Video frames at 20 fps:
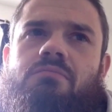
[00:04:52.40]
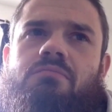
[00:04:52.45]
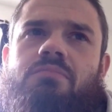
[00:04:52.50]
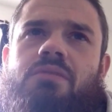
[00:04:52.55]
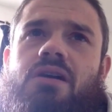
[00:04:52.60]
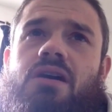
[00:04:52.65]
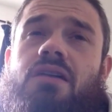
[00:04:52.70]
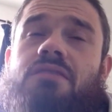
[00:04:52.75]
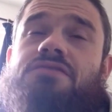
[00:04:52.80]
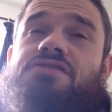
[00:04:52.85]

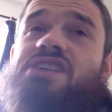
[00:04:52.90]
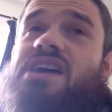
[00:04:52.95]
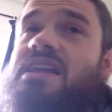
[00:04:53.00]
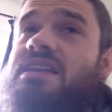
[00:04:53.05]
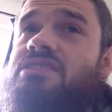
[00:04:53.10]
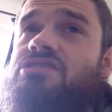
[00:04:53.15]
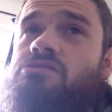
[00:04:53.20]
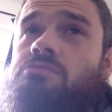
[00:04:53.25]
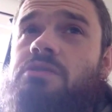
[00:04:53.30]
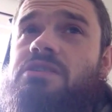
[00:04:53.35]
but I've
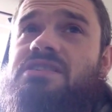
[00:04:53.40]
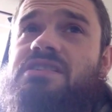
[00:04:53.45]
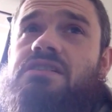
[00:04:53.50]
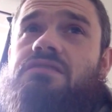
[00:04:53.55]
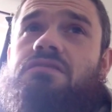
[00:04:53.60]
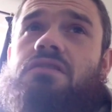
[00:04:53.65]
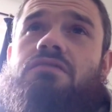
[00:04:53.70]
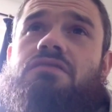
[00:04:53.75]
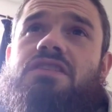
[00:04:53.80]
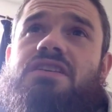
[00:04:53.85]
challenged
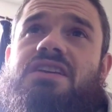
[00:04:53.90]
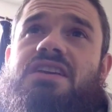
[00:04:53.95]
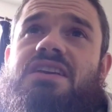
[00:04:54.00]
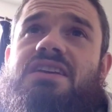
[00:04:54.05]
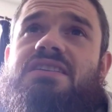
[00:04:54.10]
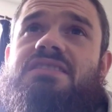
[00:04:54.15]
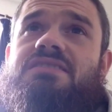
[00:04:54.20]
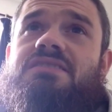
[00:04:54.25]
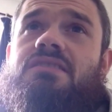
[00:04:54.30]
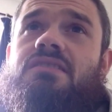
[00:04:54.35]
myself over the
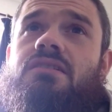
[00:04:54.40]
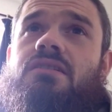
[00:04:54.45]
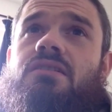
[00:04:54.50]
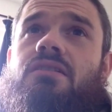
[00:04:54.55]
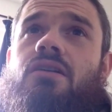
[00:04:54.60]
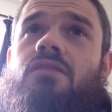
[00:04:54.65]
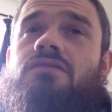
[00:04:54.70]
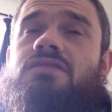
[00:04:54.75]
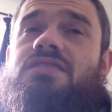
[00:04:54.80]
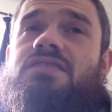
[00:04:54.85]
years.
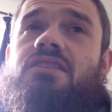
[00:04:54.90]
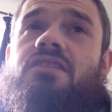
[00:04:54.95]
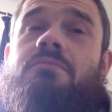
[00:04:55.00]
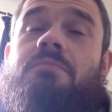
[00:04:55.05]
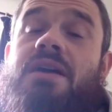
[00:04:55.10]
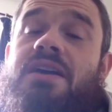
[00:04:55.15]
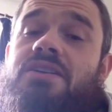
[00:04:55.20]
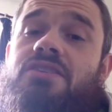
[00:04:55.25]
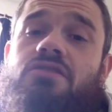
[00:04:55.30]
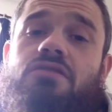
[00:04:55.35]
Obviously, I
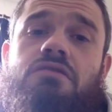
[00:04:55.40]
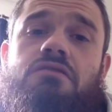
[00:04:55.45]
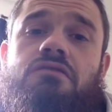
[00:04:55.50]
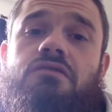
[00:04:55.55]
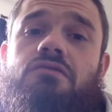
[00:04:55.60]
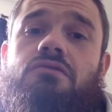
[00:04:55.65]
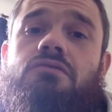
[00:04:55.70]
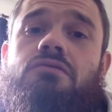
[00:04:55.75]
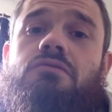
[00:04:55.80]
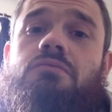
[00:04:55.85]
met you
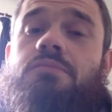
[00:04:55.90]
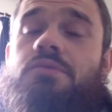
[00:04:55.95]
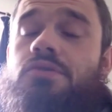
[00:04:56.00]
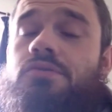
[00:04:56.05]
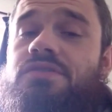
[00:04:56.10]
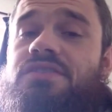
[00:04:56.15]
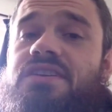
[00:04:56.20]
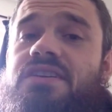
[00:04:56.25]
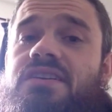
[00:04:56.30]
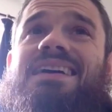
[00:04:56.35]
through
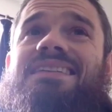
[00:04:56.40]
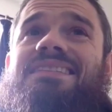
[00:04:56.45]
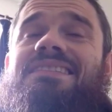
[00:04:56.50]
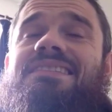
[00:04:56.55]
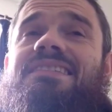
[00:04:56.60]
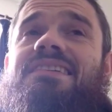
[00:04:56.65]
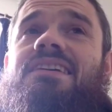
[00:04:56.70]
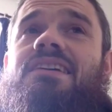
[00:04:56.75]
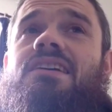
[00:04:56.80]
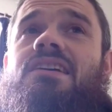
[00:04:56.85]
music,
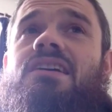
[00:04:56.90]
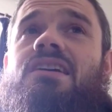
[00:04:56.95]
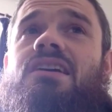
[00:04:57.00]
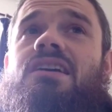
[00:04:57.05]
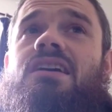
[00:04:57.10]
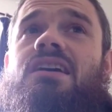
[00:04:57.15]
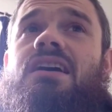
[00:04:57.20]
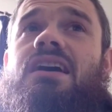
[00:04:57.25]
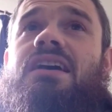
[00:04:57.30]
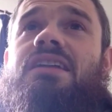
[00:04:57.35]
and
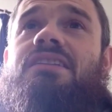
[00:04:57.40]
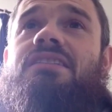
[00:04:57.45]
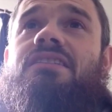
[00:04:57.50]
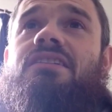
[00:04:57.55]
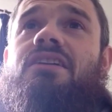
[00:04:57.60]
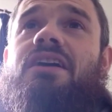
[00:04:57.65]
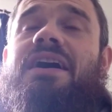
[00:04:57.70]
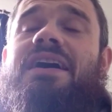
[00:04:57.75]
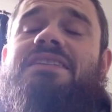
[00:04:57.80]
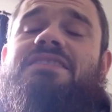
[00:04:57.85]
And
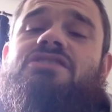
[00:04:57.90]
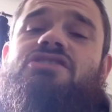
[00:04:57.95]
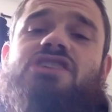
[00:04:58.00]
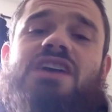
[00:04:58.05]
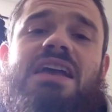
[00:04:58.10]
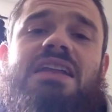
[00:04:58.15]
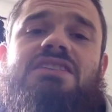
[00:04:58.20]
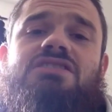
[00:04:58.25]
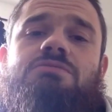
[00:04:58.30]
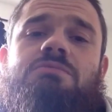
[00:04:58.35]
I had to
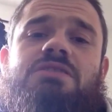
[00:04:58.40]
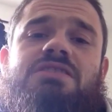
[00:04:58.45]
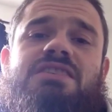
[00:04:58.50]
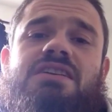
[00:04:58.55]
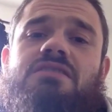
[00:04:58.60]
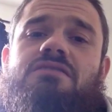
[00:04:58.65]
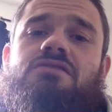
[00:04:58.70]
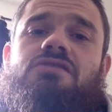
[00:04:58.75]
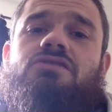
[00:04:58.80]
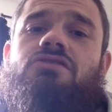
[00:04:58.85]
challenge
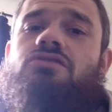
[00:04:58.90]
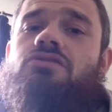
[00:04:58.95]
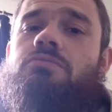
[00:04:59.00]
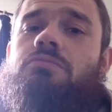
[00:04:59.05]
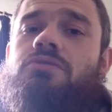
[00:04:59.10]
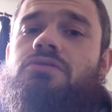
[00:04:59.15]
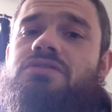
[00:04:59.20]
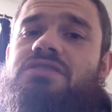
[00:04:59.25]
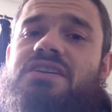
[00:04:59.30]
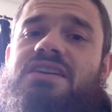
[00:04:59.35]
myself to do the
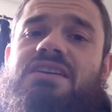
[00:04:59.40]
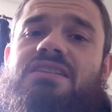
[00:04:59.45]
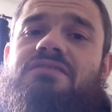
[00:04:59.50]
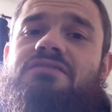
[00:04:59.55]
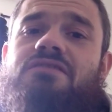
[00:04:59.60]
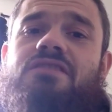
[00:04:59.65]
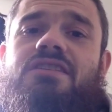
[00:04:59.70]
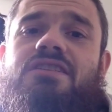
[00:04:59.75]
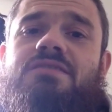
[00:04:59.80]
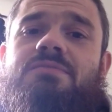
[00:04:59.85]
music in the
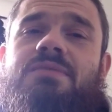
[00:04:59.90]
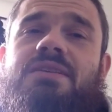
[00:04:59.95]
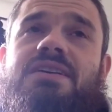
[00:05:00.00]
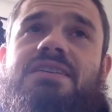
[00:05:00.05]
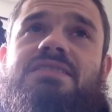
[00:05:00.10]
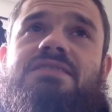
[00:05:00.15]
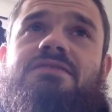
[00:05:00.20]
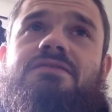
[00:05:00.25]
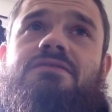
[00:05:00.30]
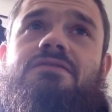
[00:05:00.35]
first
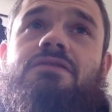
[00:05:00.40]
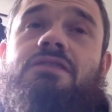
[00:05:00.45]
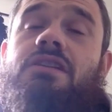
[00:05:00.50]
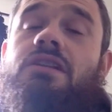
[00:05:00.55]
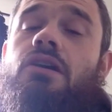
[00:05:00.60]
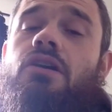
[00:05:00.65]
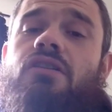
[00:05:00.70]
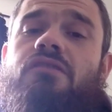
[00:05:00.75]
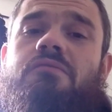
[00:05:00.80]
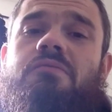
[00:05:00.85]
place for the
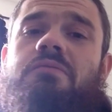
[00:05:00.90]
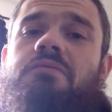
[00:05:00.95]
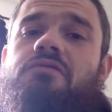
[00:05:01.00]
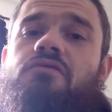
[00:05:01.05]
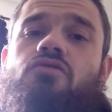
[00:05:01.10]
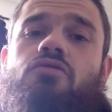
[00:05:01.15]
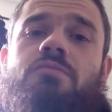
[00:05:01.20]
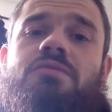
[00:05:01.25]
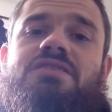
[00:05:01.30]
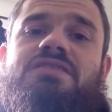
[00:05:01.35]
live
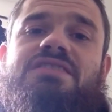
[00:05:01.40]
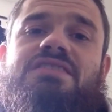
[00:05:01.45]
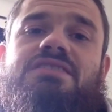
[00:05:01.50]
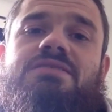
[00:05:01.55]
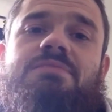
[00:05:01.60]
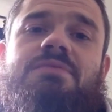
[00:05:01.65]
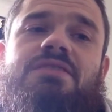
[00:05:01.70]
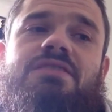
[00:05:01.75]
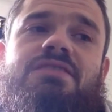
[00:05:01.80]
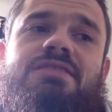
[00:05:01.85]

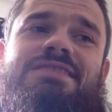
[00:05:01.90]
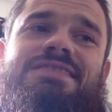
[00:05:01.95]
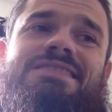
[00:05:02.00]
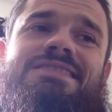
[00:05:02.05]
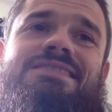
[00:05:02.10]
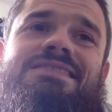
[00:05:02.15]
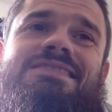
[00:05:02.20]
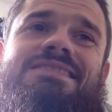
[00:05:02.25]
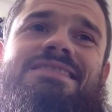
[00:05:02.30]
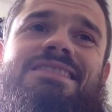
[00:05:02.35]
performances,
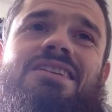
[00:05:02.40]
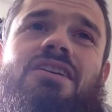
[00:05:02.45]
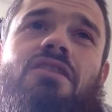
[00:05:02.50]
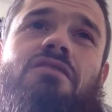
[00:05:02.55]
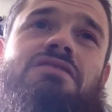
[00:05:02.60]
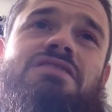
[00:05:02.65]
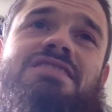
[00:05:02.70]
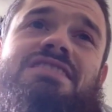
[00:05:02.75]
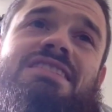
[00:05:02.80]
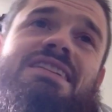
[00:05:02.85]
because
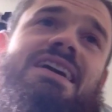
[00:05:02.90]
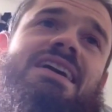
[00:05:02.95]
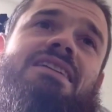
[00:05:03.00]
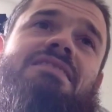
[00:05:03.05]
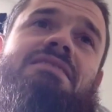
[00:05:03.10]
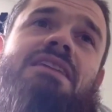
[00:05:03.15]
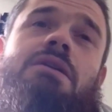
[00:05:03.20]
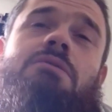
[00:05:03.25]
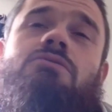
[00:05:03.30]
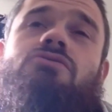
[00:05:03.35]
obviously
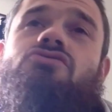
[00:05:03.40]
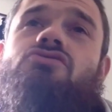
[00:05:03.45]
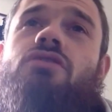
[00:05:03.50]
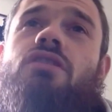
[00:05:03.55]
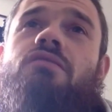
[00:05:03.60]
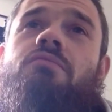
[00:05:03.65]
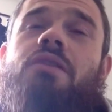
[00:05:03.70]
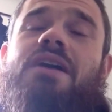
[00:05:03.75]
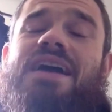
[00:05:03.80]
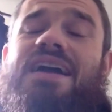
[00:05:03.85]
that would
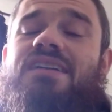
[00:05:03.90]
drive my